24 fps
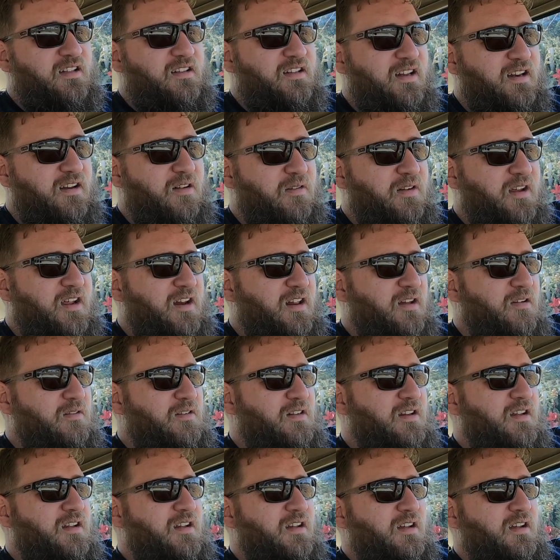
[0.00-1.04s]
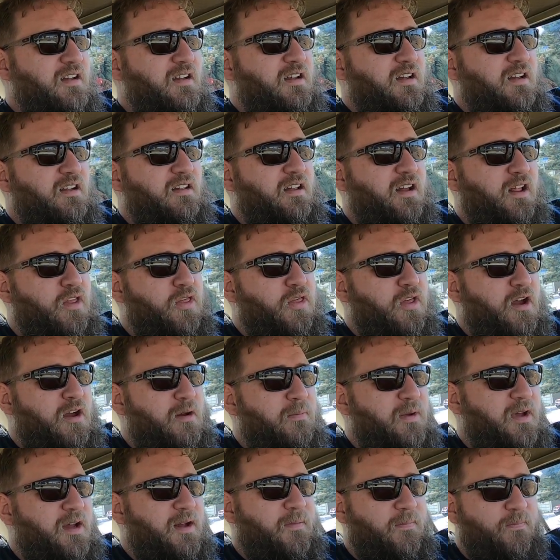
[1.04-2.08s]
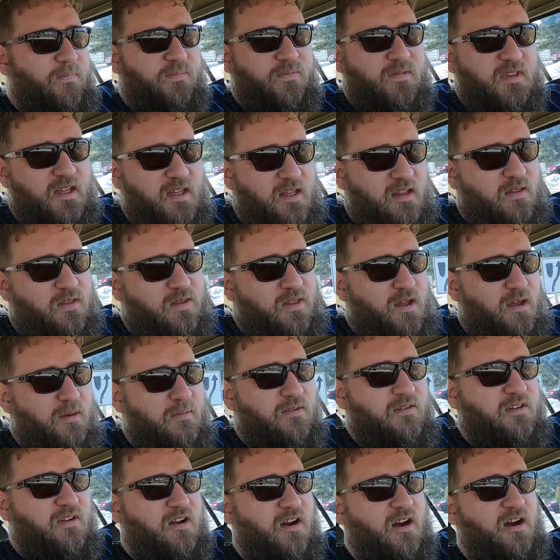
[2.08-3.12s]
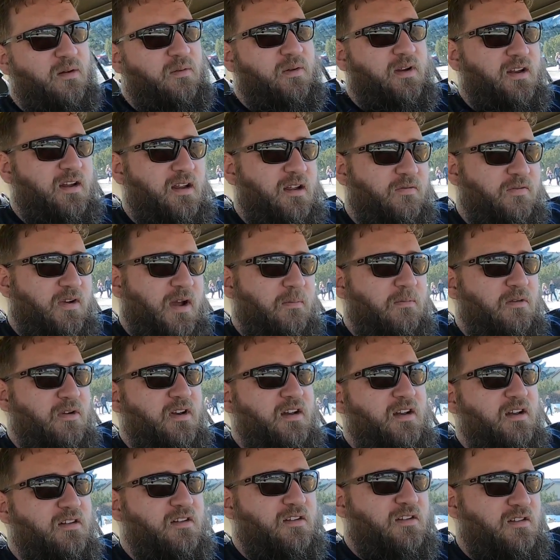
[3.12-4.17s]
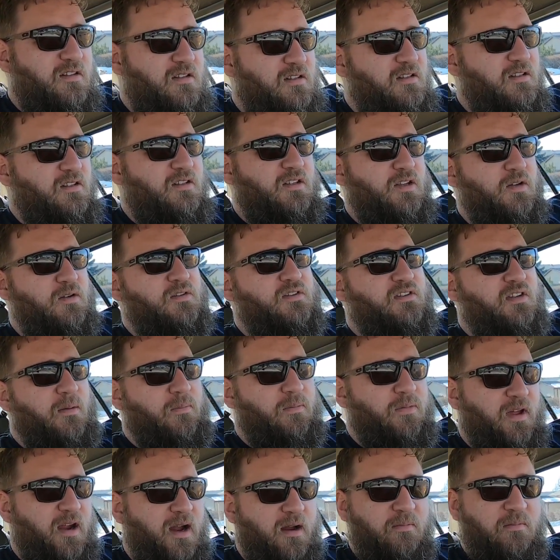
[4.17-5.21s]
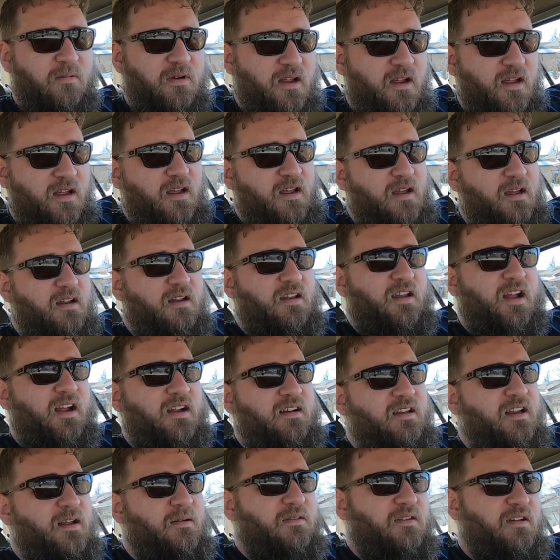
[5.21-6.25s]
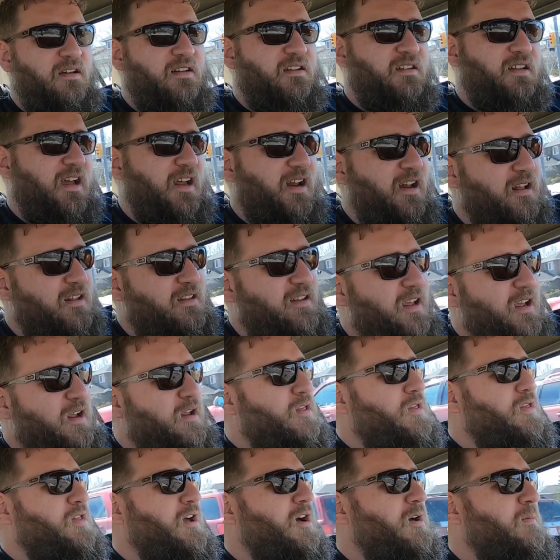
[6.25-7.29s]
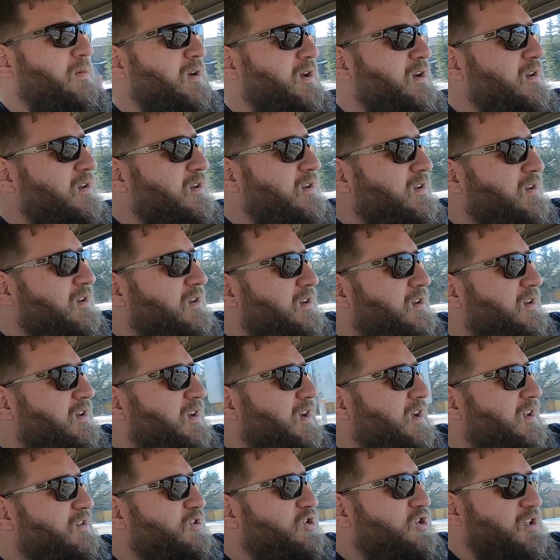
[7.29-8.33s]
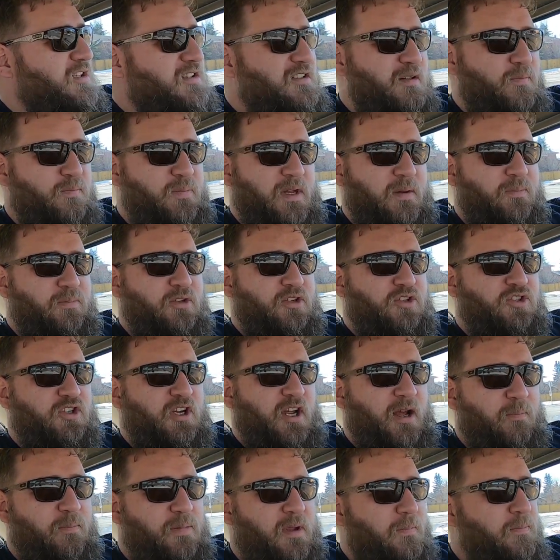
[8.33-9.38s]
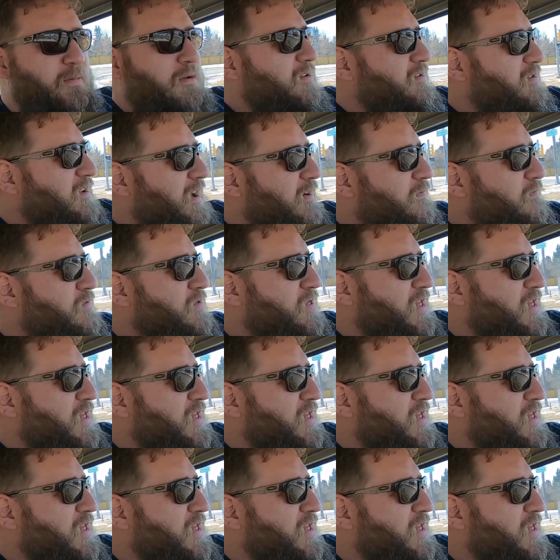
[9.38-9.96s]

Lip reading: They don't get out. Like Thelma's a car. If I'm going to do something, 9 times out of 10 I'll take Thelma, and she's the people's champ. People love